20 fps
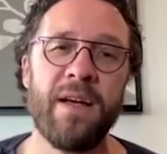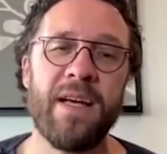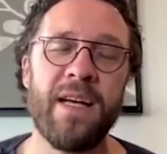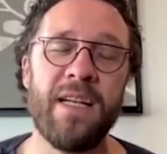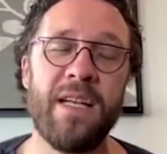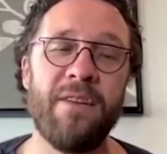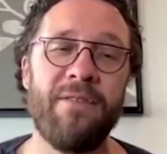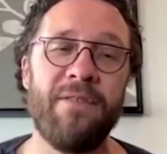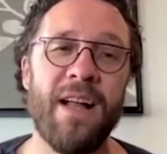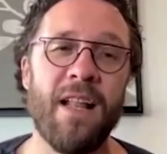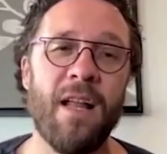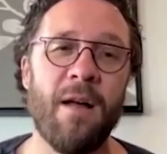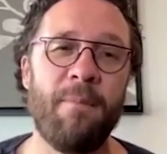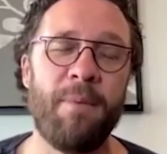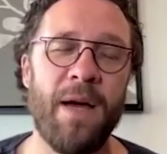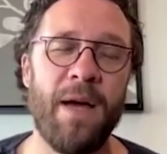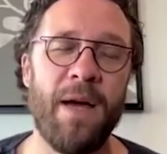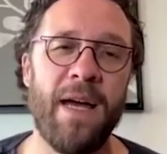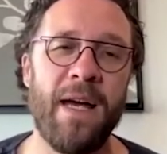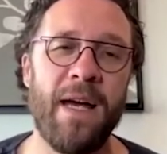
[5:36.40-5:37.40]
can
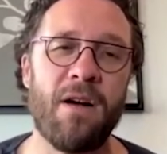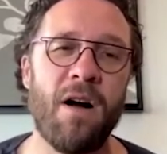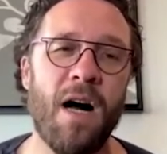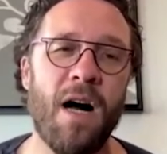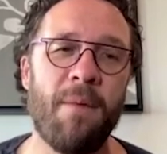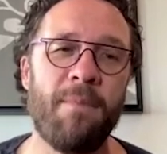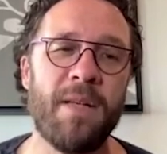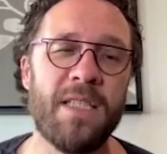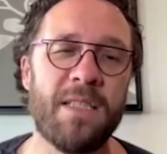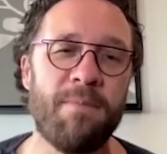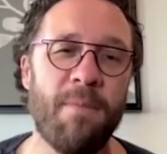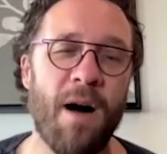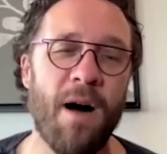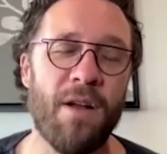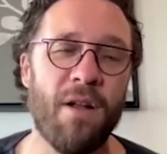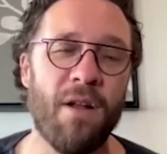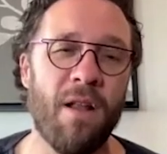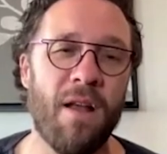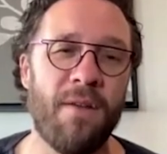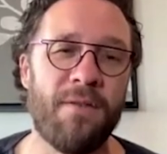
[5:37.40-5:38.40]
develop a commons
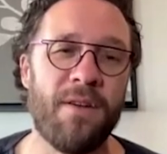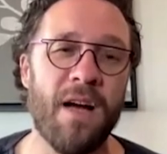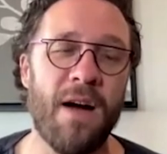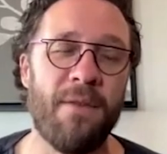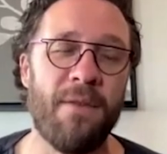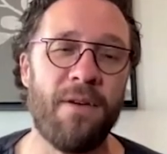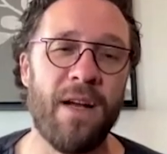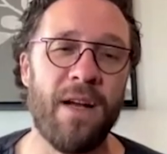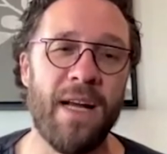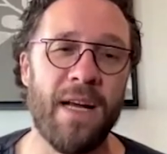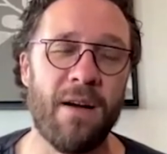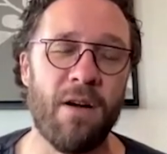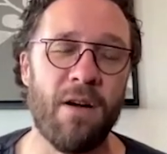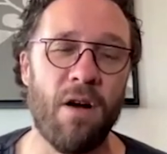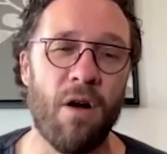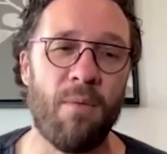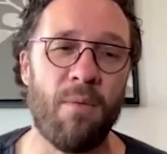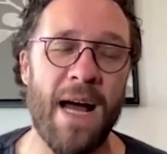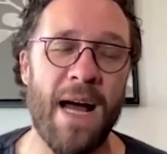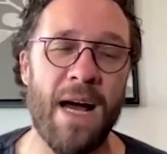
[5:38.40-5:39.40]
model of governing
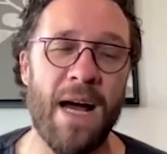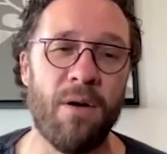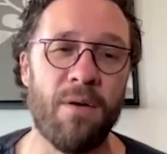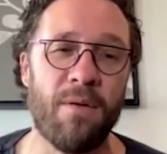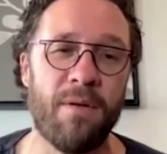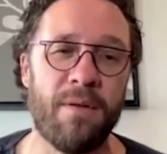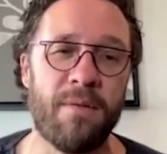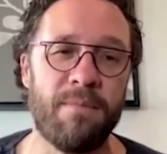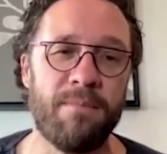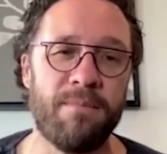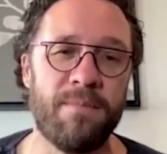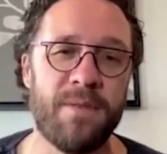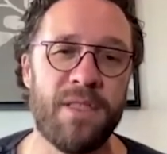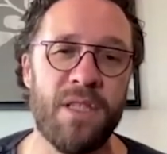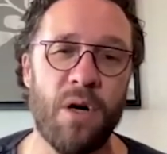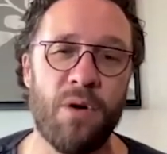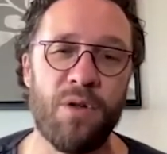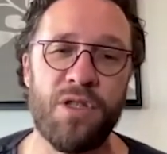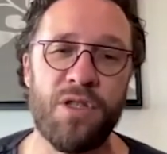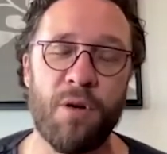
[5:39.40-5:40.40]
around
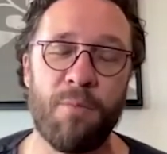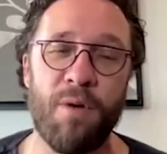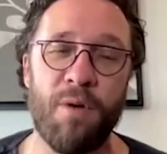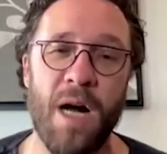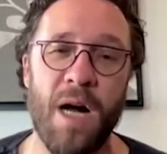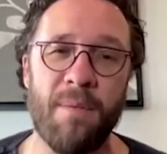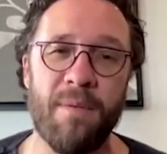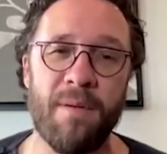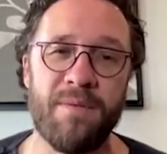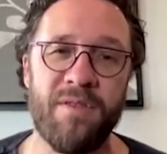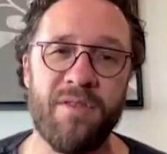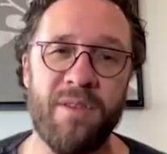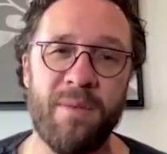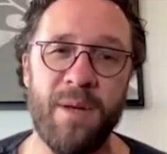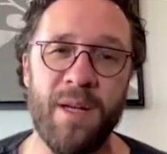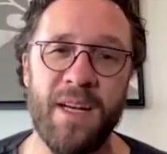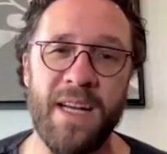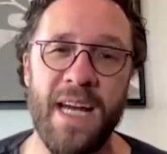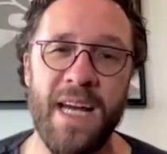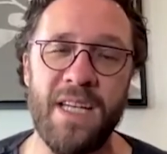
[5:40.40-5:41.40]
social problems of
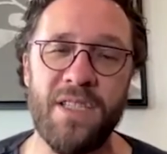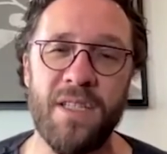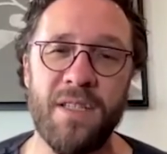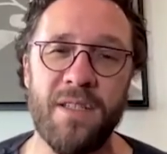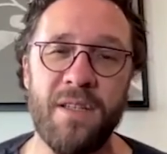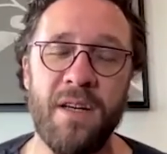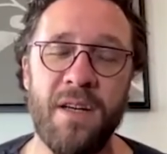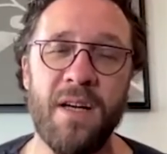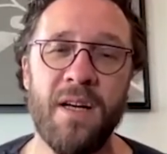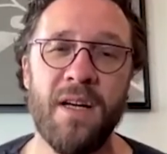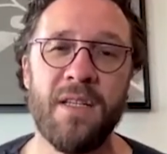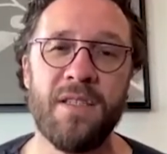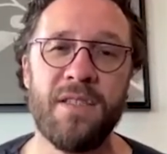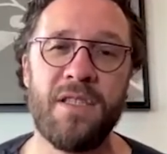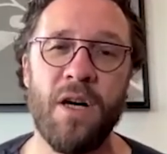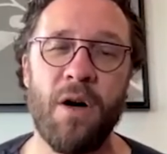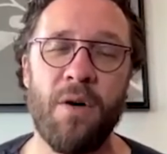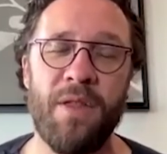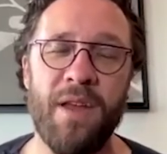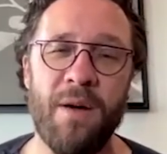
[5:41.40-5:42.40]
communication
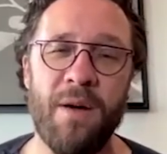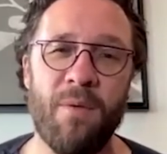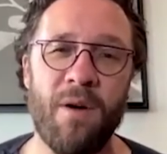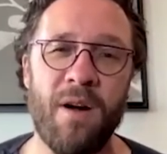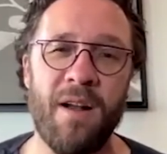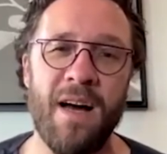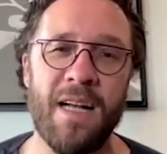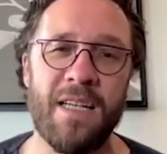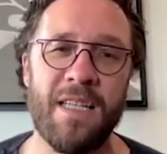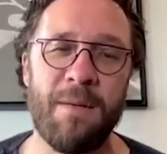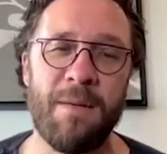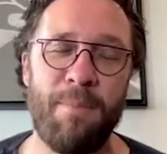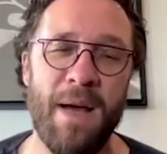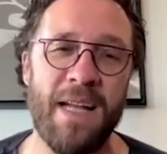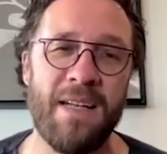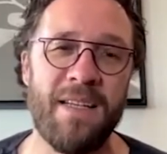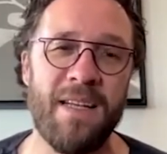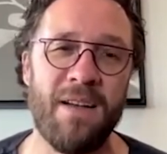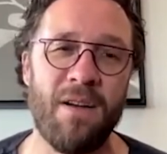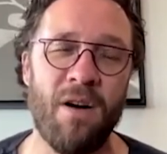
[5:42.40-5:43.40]
so that we're not
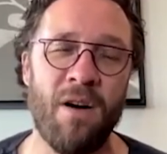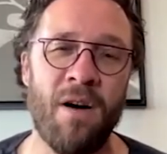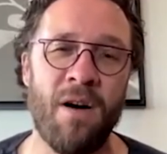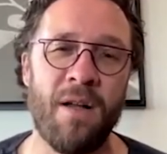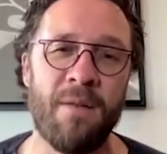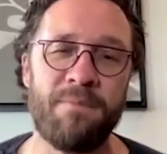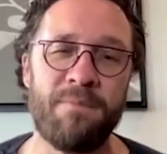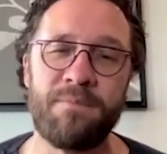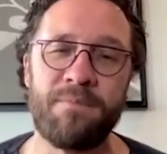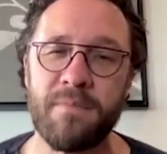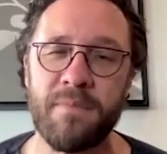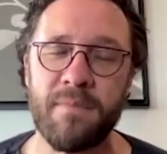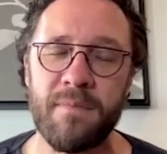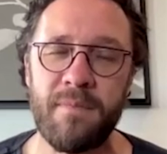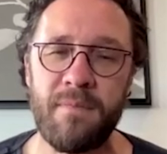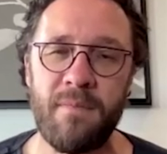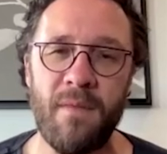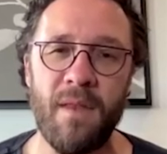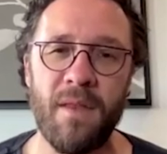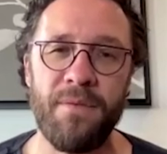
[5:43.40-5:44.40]
dependent on
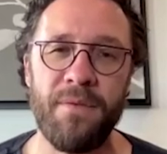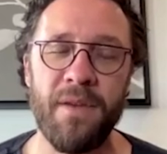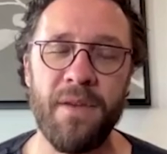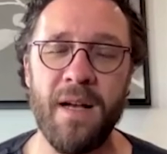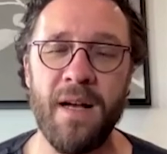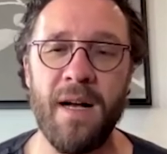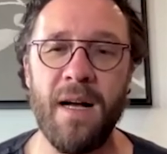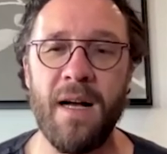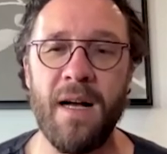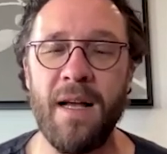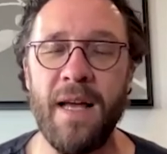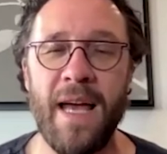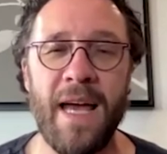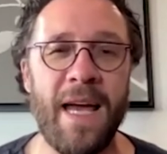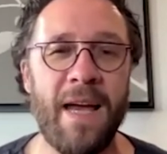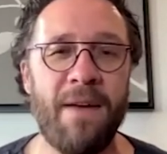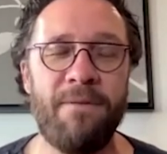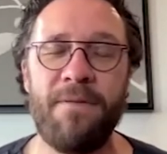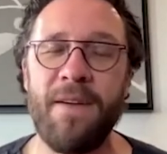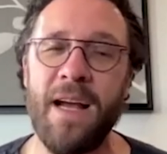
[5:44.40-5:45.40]

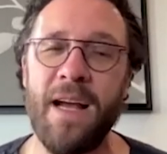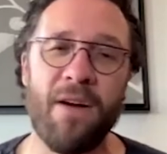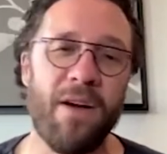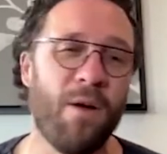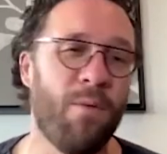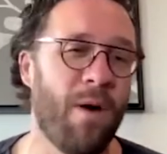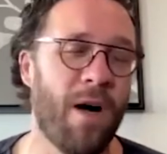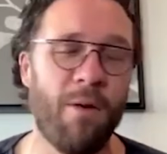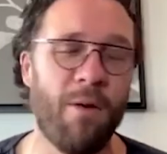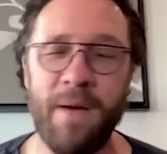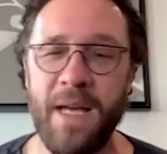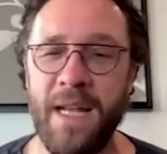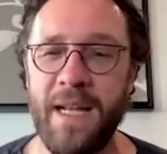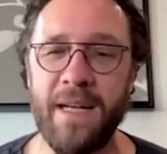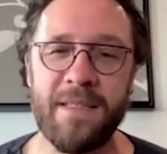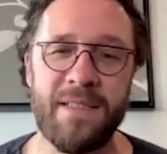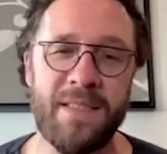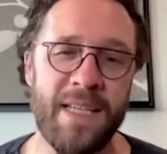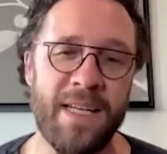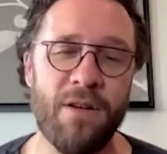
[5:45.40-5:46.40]
a very well
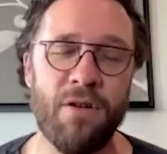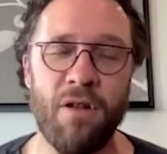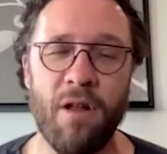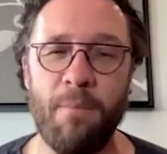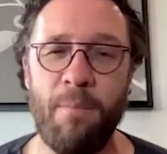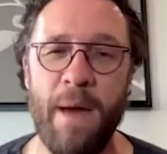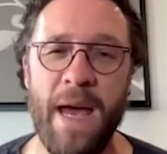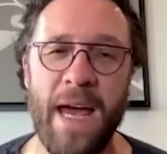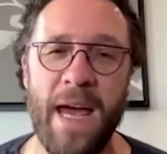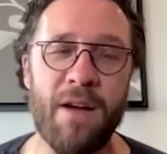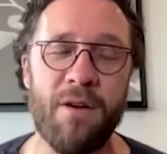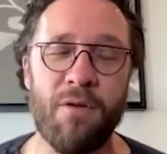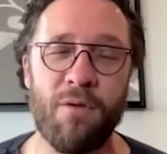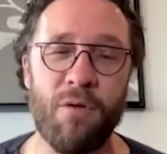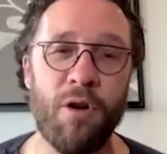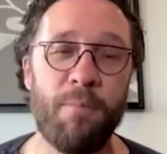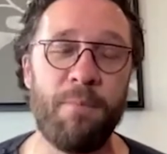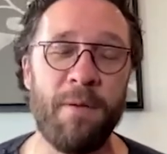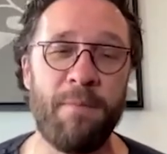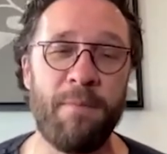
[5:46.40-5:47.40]
meaning, single, opaque
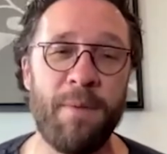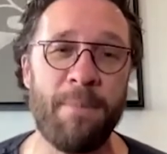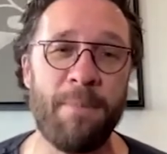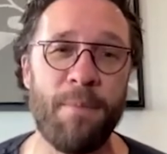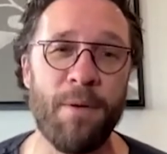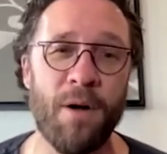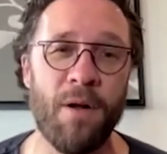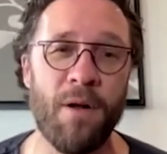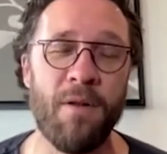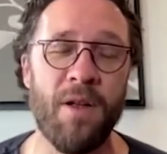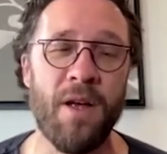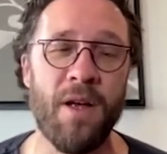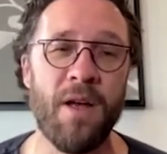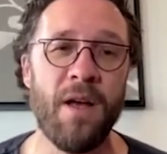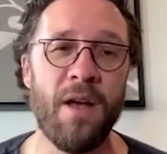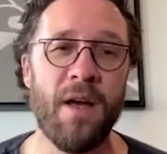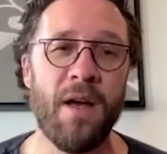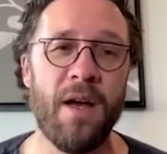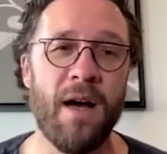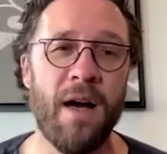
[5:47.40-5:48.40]
group of people
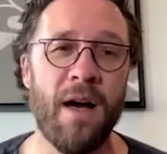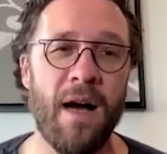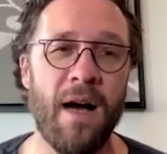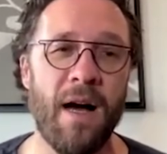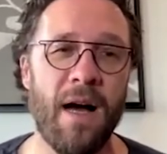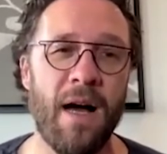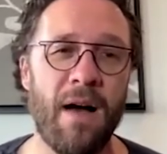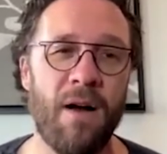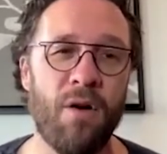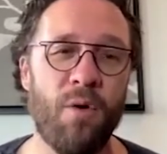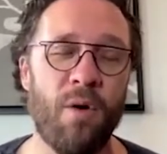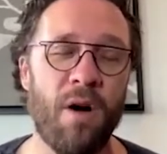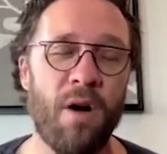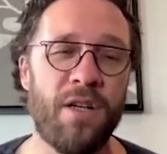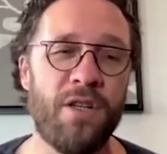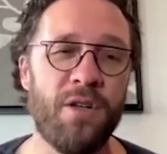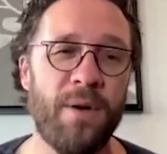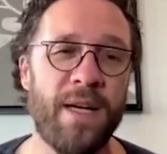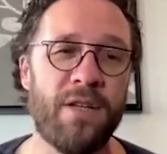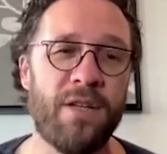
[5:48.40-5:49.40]
uh, who
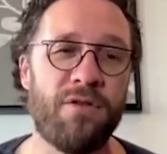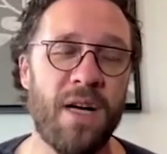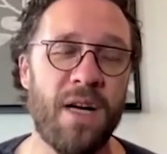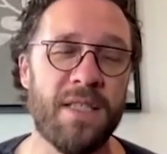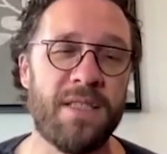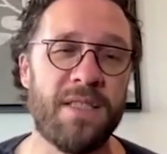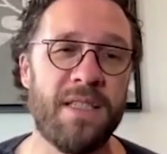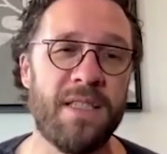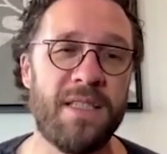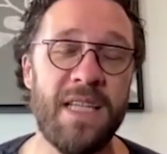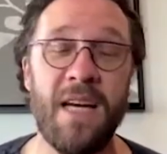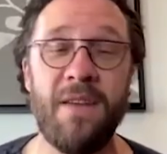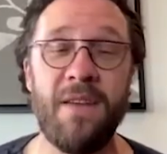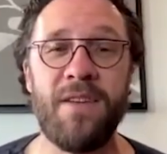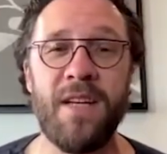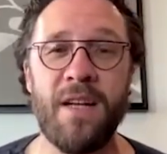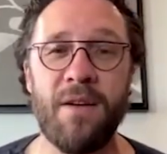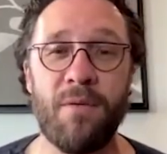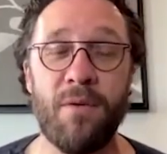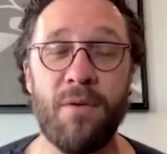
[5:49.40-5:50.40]
are doing trust and
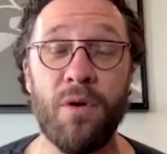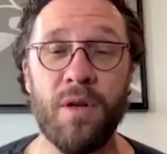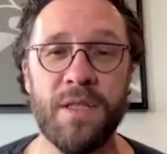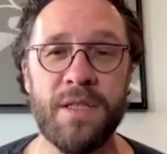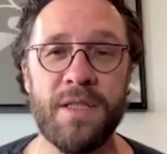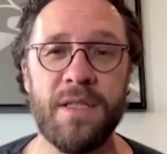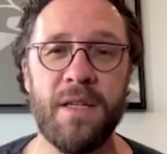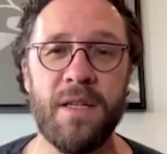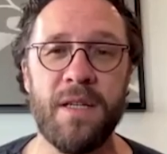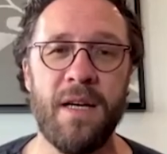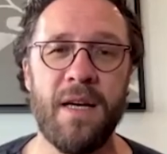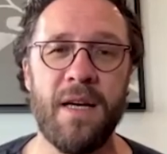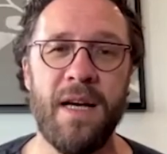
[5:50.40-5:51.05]
safety and rules.